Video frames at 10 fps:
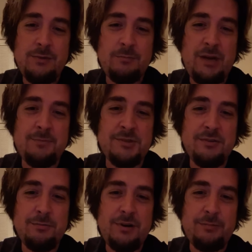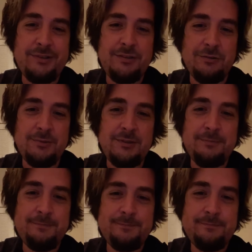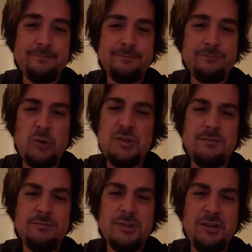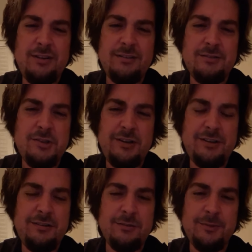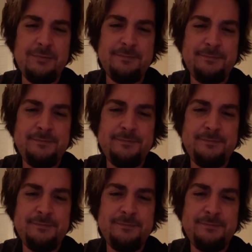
my mom's gonna probably kill me. Which she didn't. She didn't kill me.